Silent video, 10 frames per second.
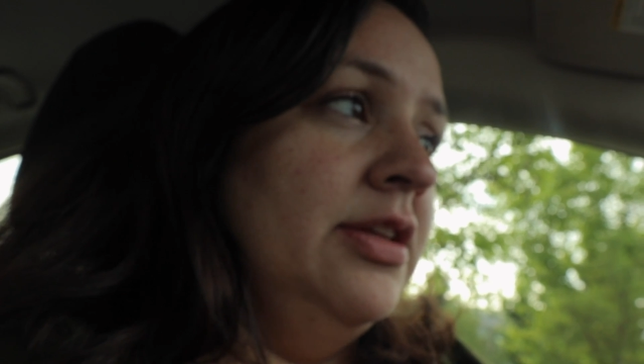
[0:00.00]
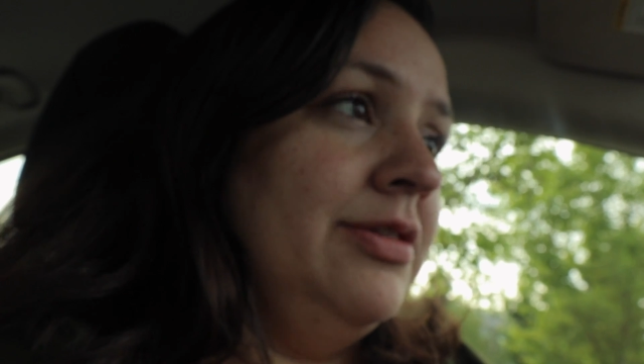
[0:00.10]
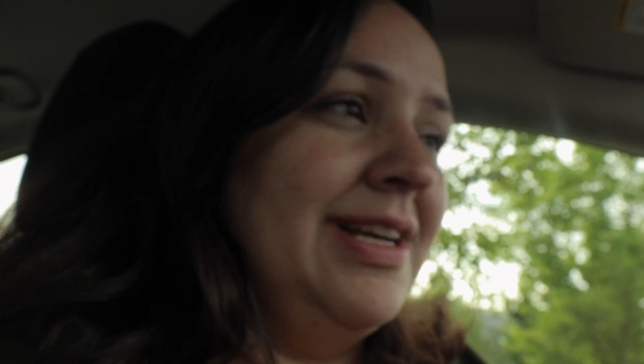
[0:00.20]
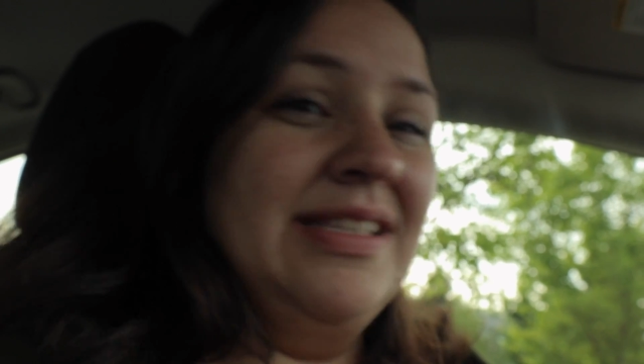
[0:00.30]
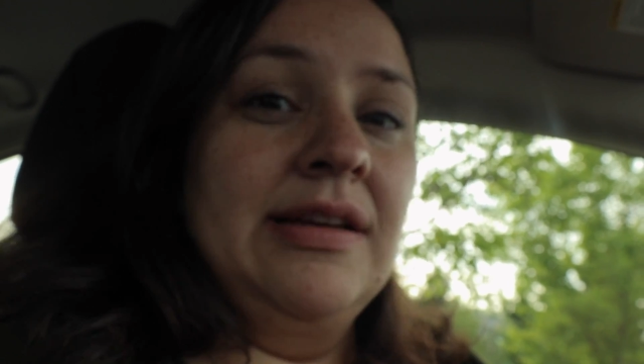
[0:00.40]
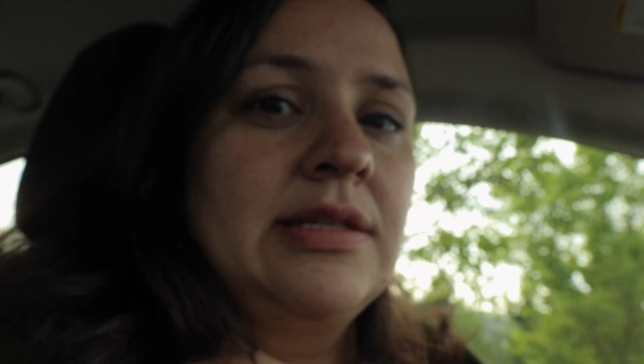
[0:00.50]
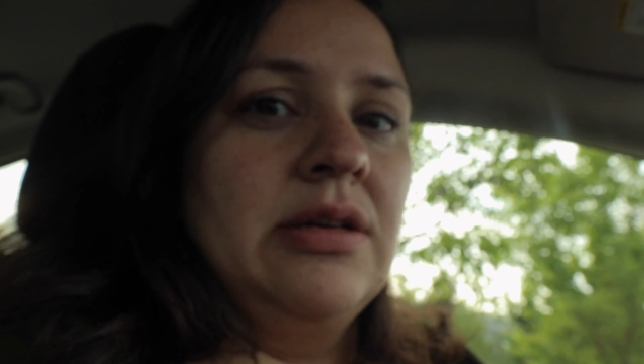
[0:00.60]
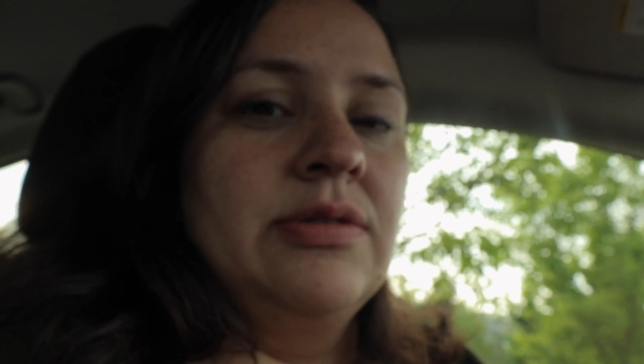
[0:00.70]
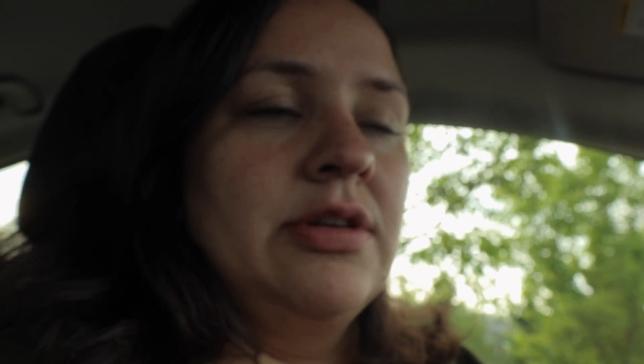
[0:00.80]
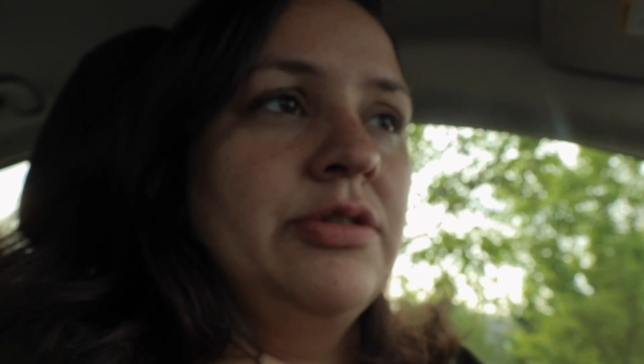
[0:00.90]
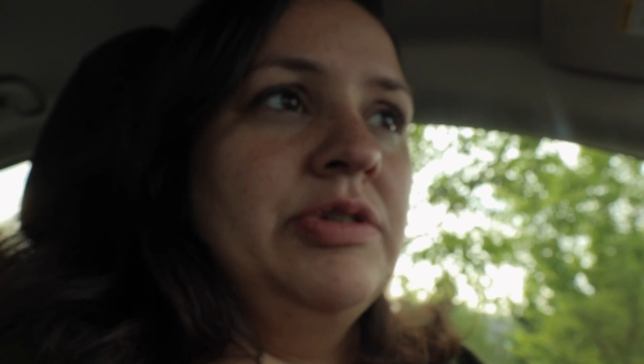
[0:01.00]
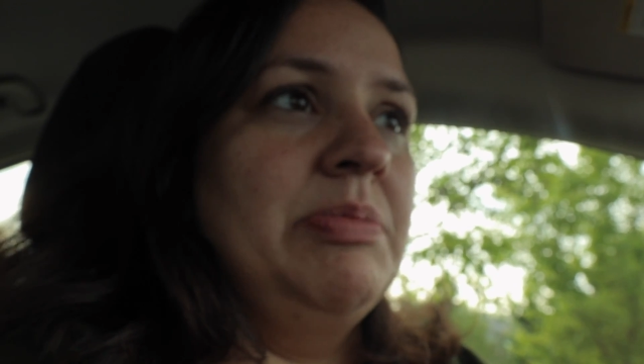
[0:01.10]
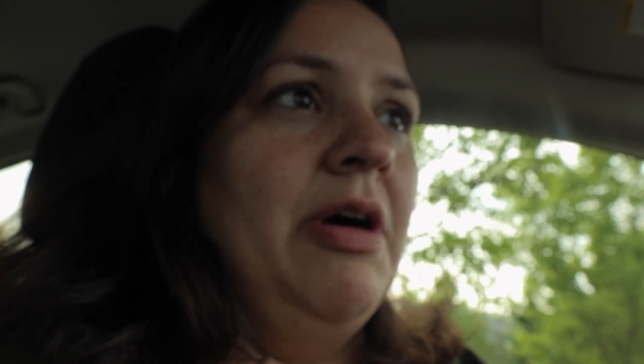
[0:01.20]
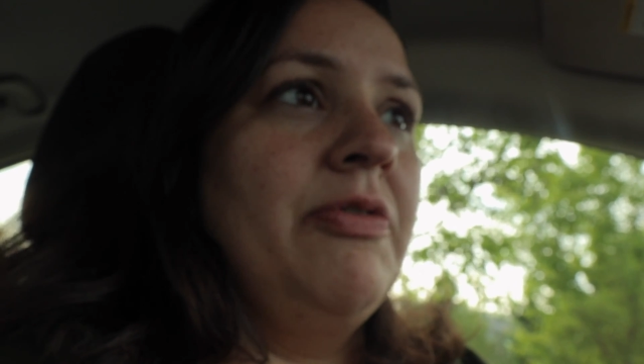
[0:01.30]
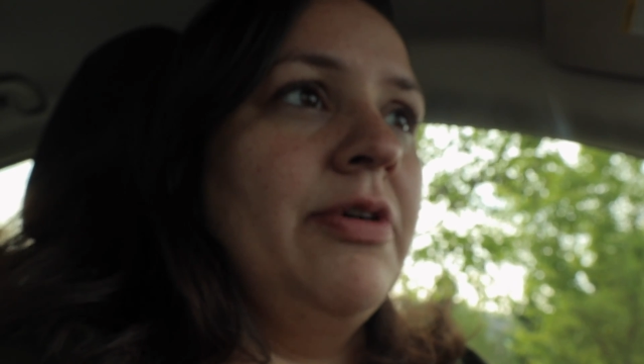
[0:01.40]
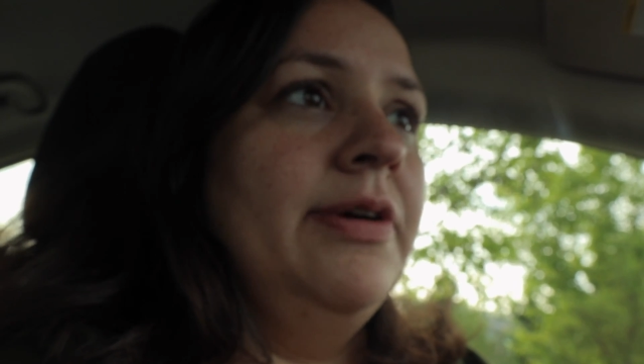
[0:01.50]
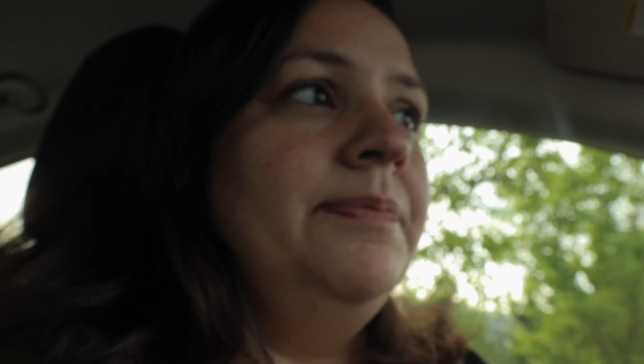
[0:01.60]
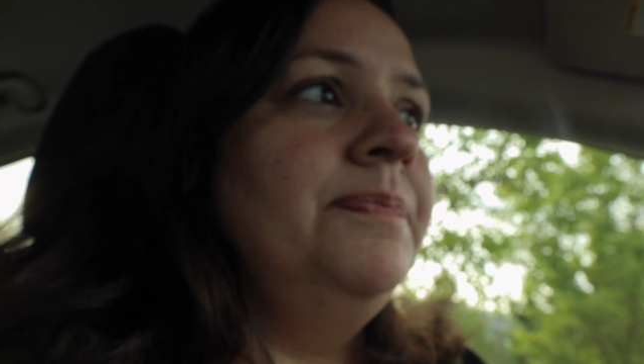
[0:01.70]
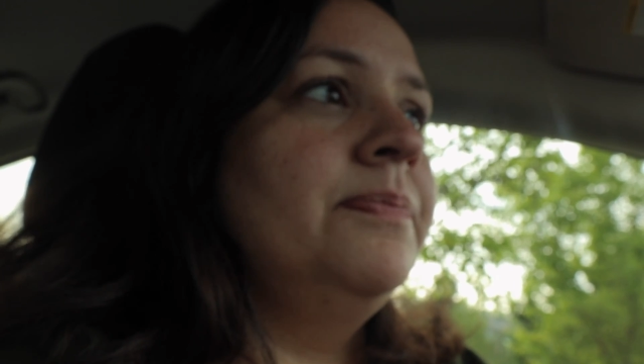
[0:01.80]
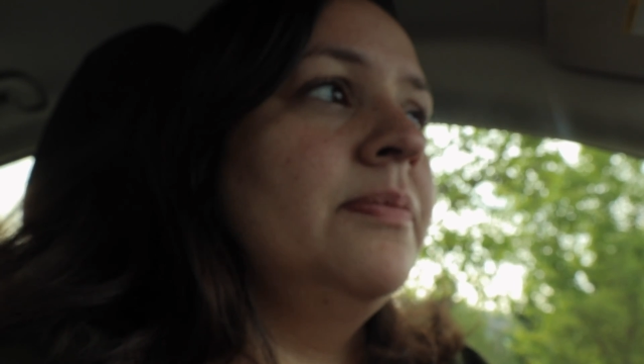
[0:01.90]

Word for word: They're like Sunny's clothes that are too small for him.